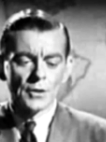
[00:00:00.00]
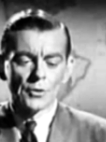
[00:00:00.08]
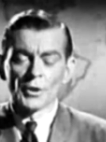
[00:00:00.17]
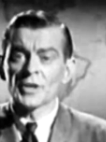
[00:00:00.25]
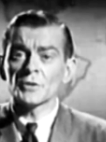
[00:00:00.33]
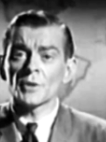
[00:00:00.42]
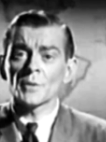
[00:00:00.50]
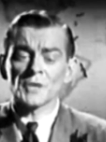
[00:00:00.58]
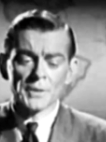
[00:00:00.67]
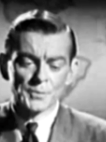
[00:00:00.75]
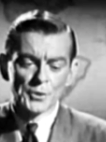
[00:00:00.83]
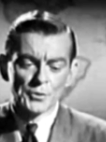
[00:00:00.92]
We interrupt
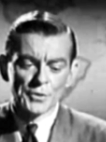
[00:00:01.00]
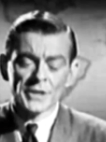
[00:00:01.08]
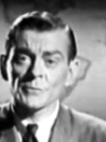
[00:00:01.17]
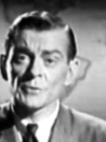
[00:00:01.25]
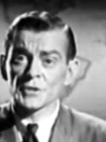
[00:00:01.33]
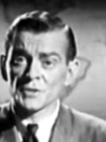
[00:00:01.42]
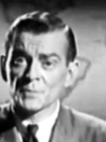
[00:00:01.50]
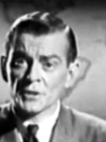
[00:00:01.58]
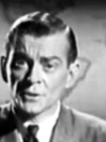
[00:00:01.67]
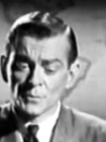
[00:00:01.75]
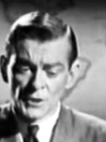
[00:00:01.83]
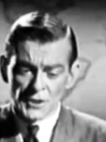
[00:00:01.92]
our program with a
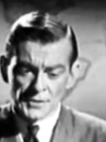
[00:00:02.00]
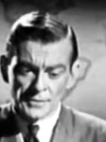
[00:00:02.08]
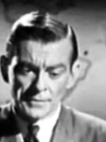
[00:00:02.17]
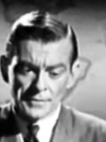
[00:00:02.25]
special bulletin.